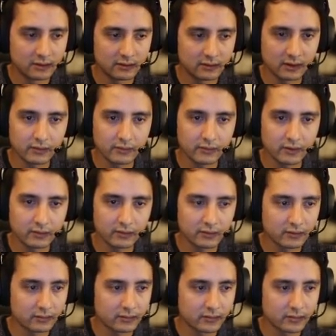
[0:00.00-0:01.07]
found some
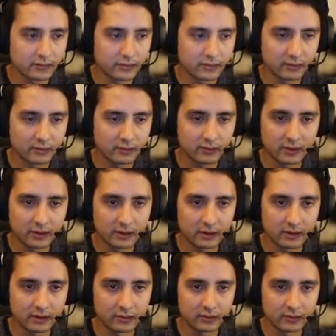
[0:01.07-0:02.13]
reference where
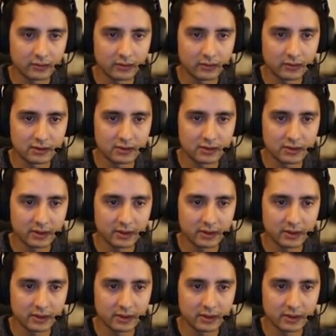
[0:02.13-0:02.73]
the dog is jumping